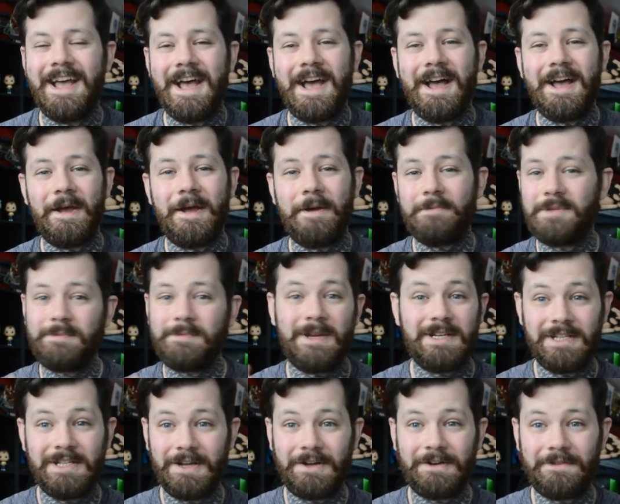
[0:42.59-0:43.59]
um,
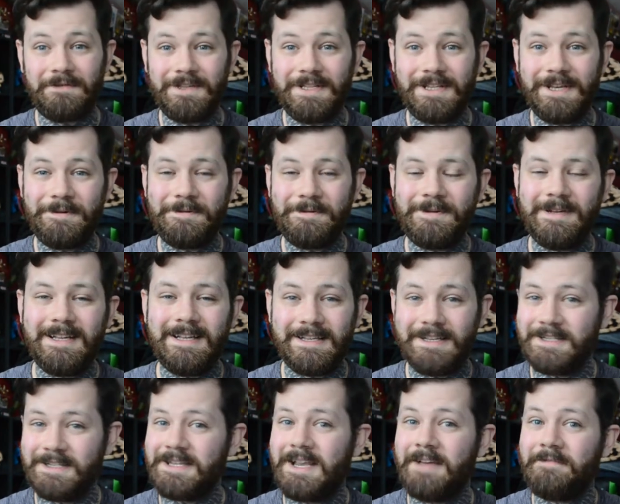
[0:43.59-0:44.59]
especially on a video
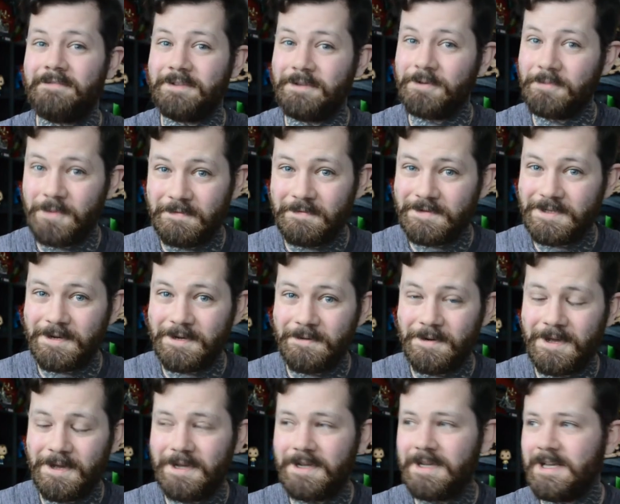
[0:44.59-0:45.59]
because I haven't done one for so
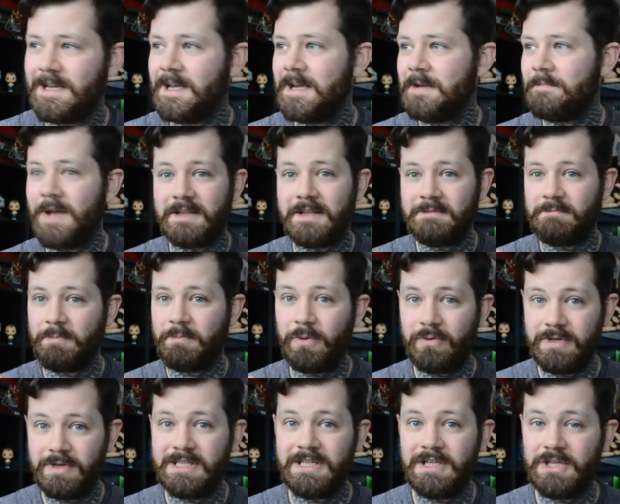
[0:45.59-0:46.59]
long. Um, I'm
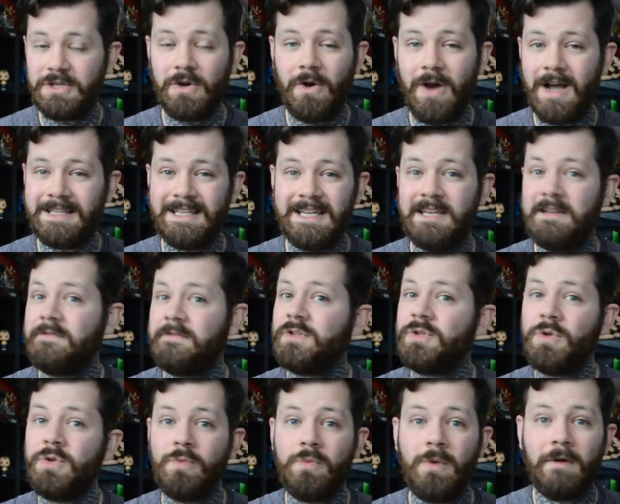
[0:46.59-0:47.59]
pretty sure I didn't even
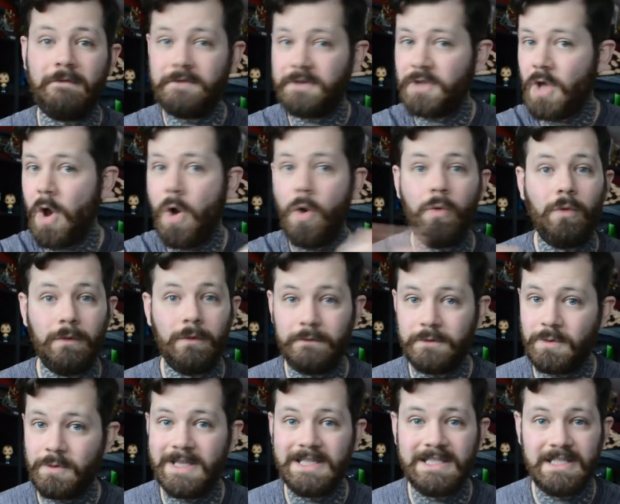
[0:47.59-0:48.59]
do one for the whole of
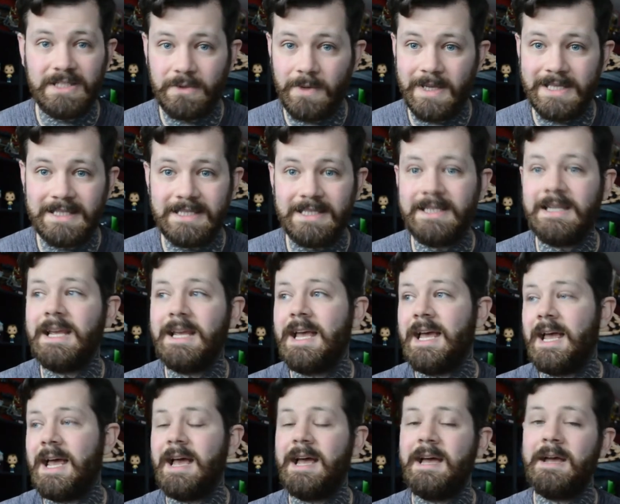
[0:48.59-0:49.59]
2020,
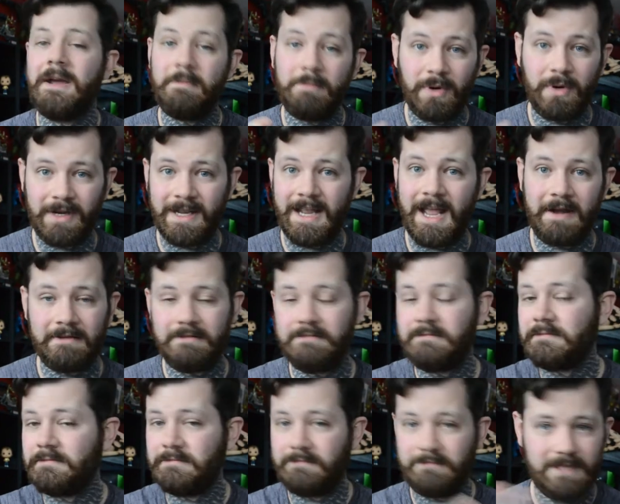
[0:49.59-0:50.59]
um, but again,
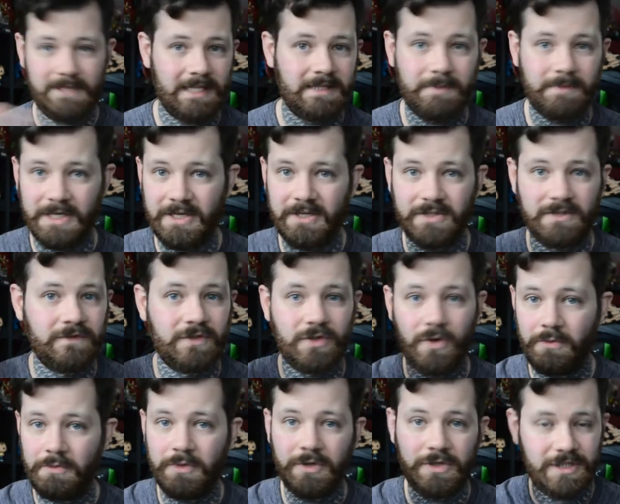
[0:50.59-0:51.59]
that's because of
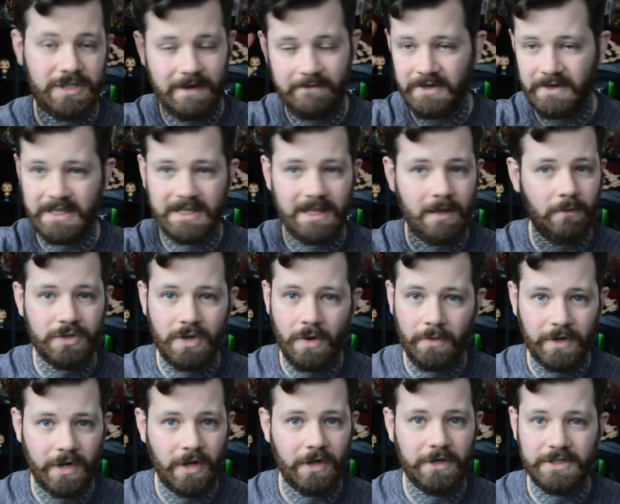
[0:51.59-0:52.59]
so much everything that was
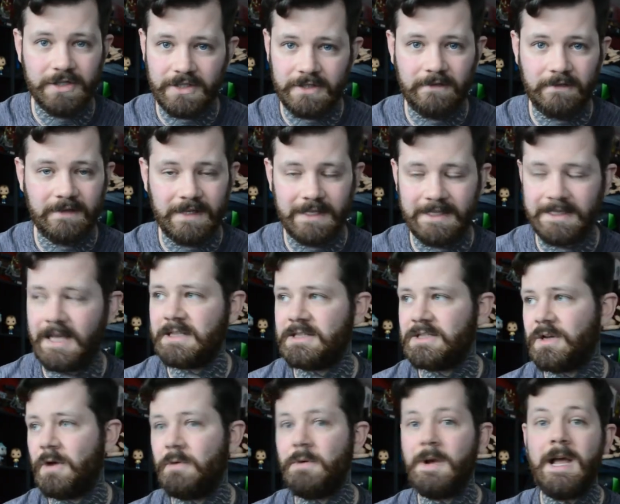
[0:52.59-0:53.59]
going on and stuff like that.
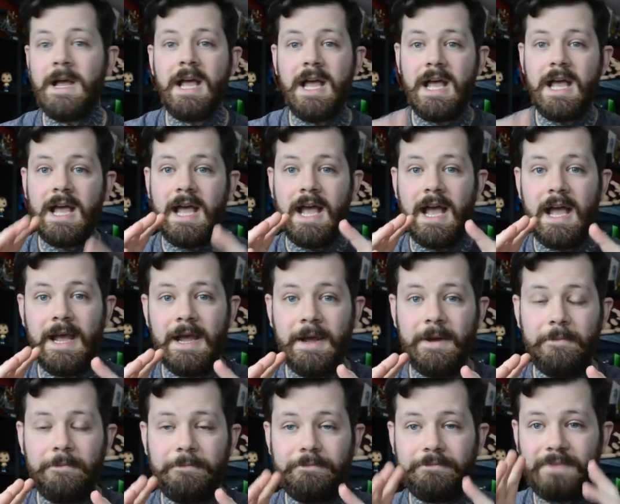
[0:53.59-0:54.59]
So
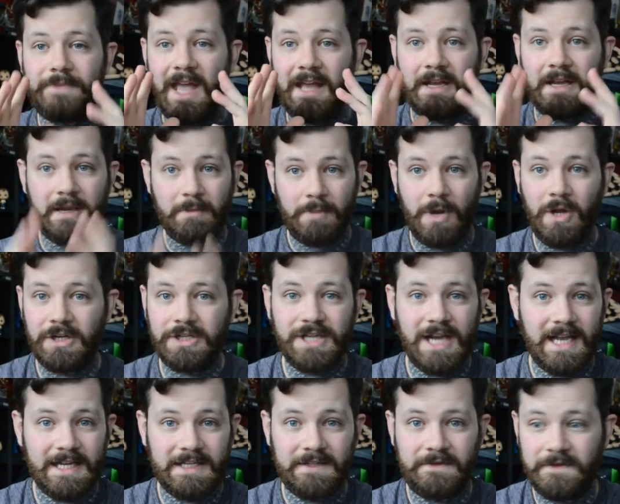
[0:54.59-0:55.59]
um, and I
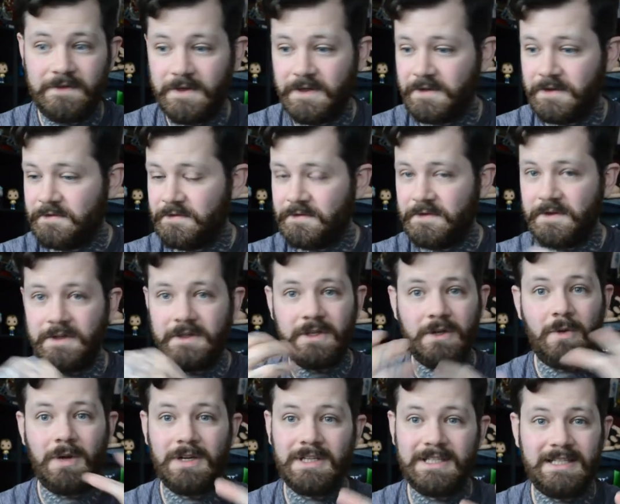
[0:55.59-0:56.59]
apologise for, for the
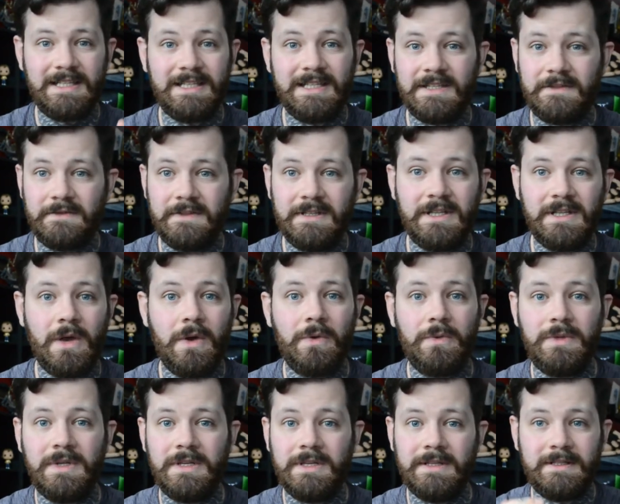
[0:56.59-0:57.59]
quality of this video,
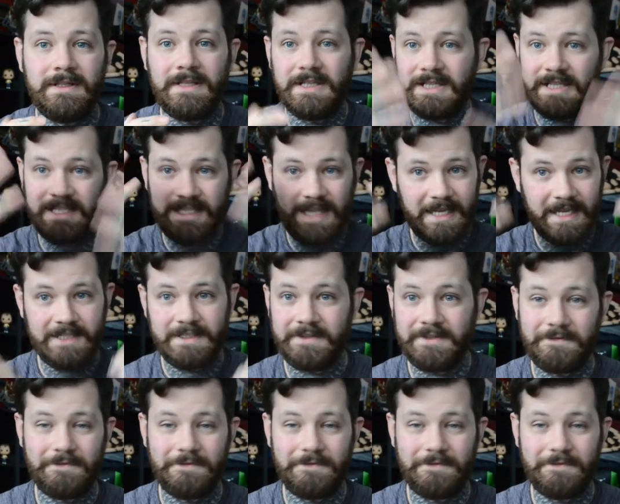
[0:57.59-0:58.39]
the, the state of